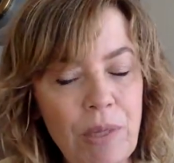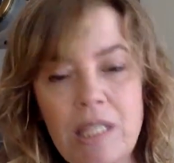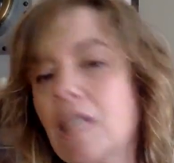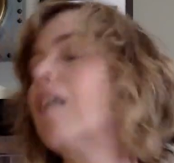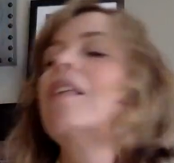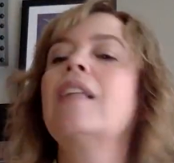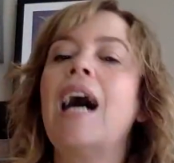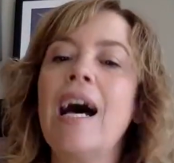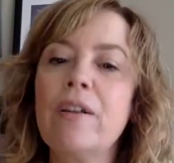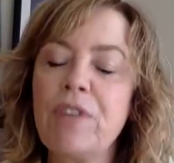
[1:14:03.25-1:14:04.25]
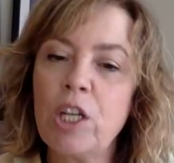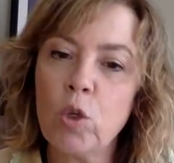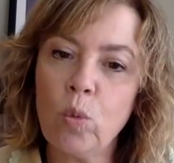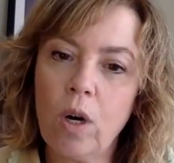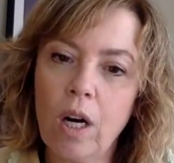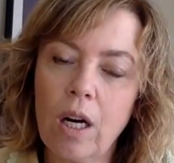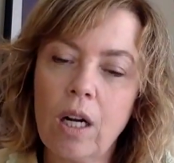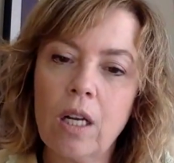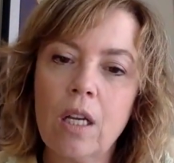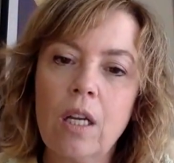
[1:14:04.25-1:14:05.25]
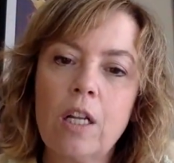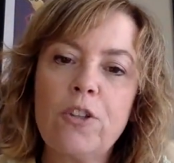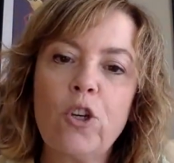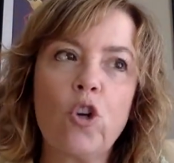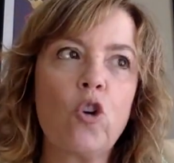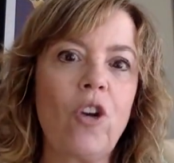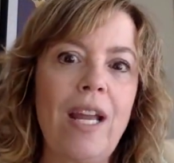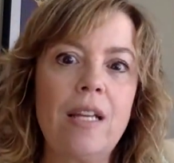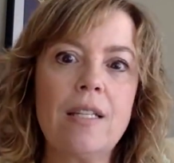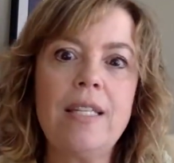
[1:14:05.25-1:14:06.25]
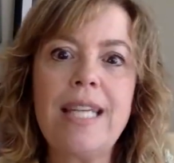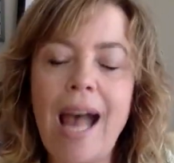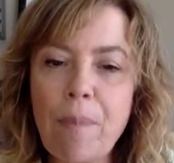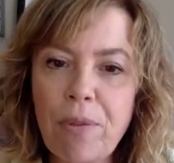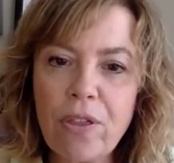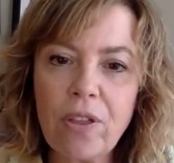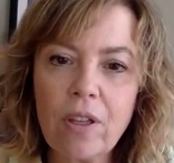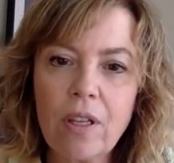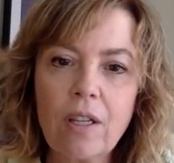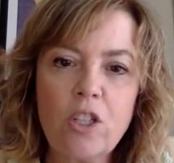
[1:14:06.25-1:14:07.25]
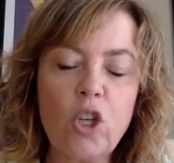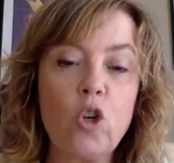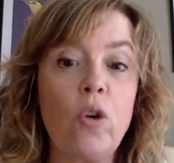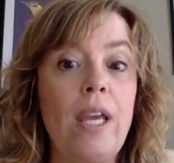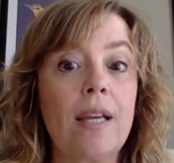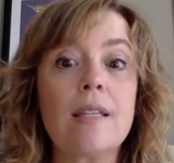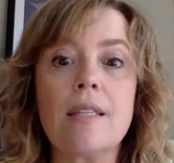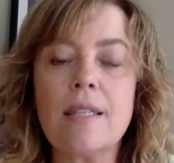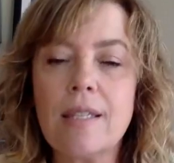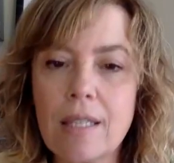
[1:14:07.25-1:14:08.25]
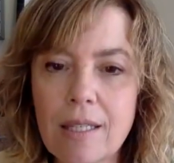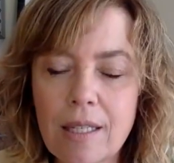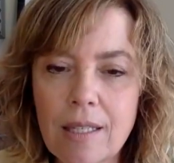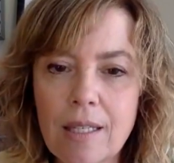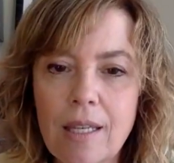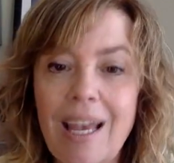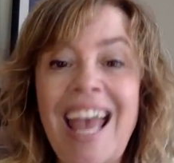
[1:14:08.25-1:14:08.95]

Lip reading: He's done a lot of inner work to create depth, to create consistency.